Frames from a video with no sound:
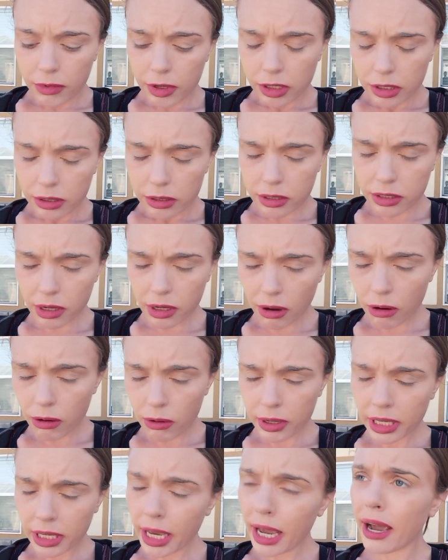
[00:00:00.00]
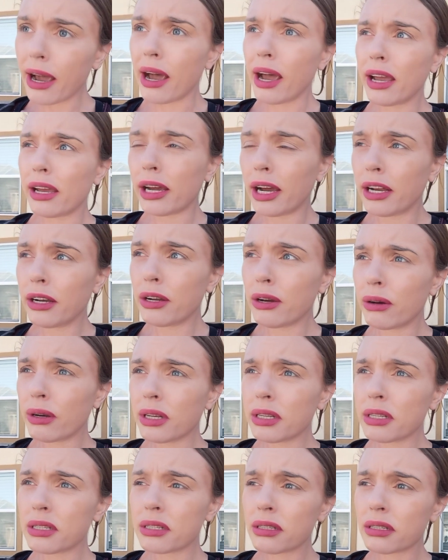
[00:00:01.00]
So yeah, I
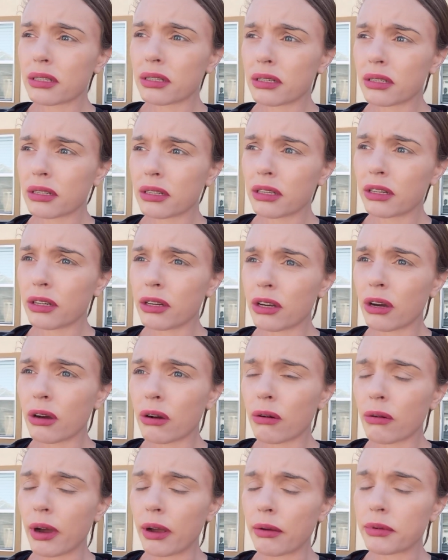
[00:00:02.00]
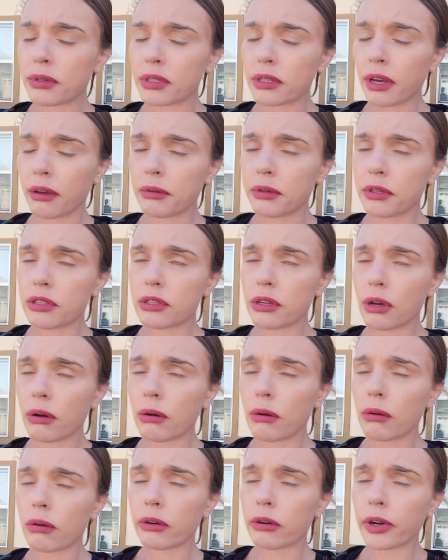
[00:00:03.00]
noticed, I was
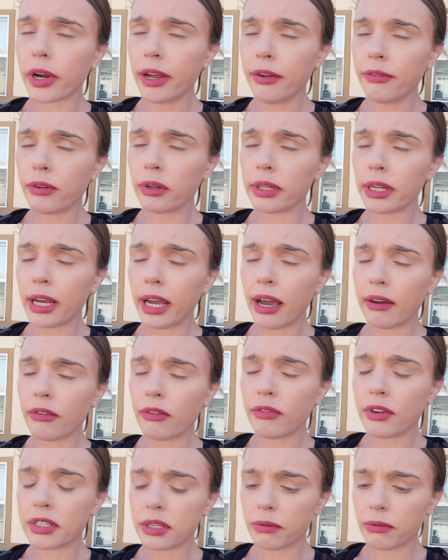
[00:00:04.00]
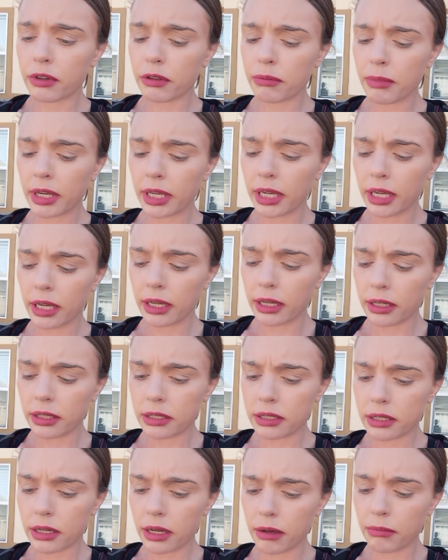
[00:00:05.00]
so grateful to have a visit with my
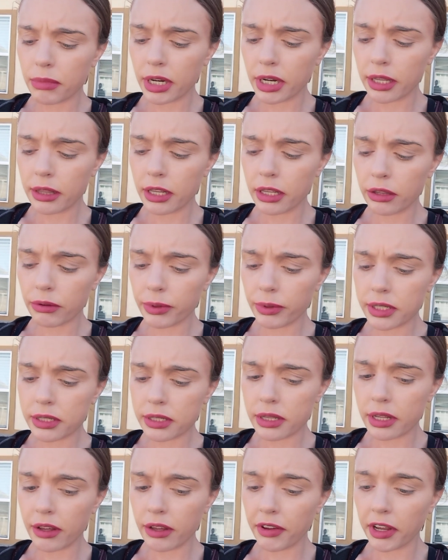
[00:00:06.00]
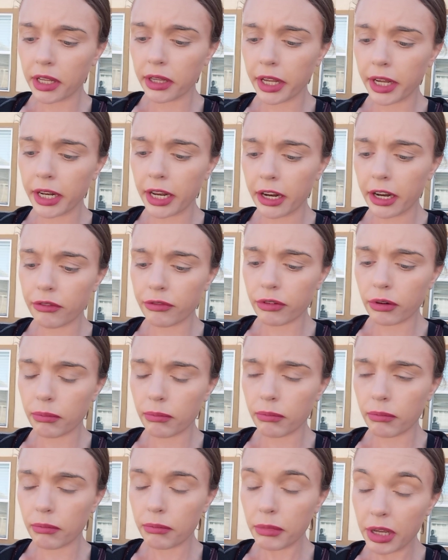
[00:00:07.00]
kids, but I think the reason they've alienated from
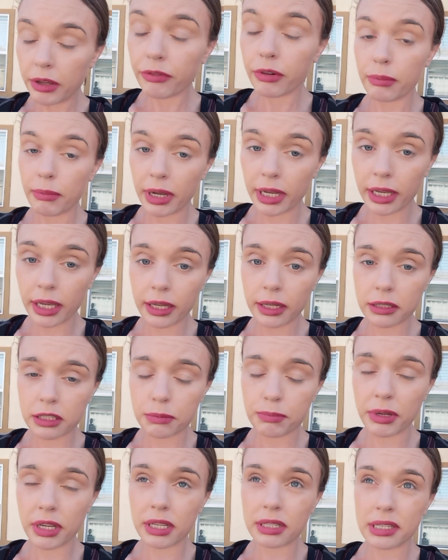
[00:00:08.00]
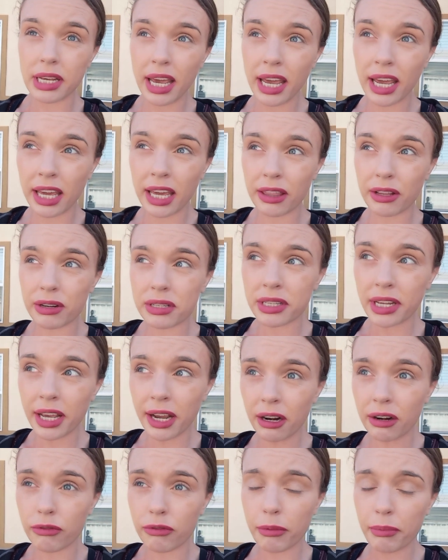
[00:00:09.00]
my kids is because A, they're
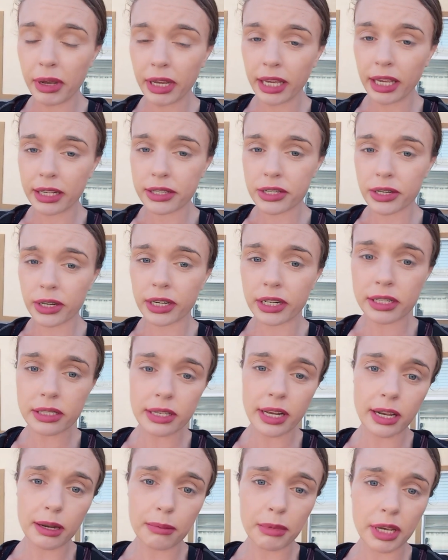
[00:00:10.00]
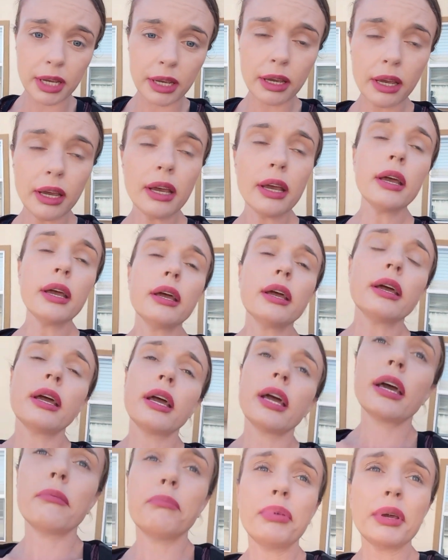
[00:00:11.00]
scared of what my kids are going to say to me,
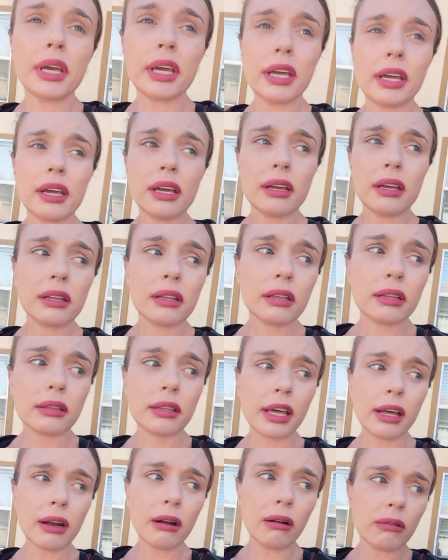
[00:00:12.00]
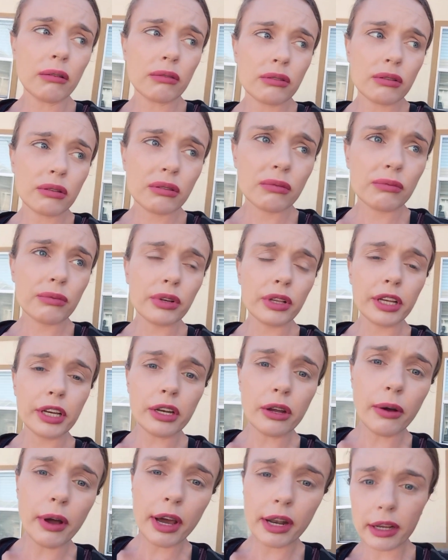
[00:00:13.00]
and B, they don't really
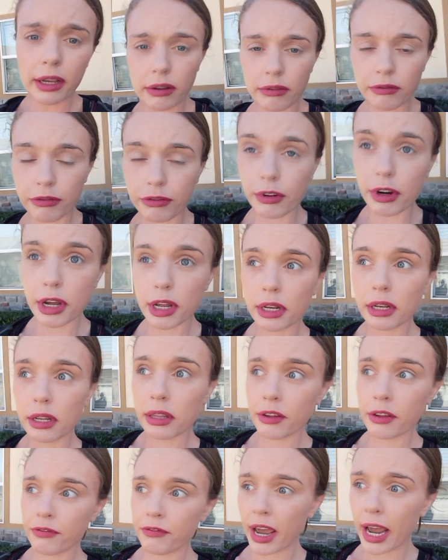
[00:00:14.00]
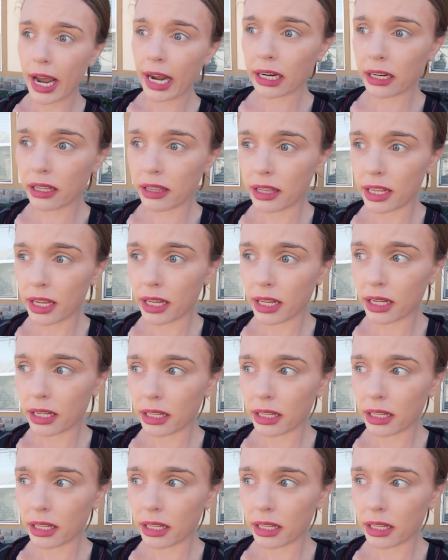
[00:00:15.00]
know how to confront the fact that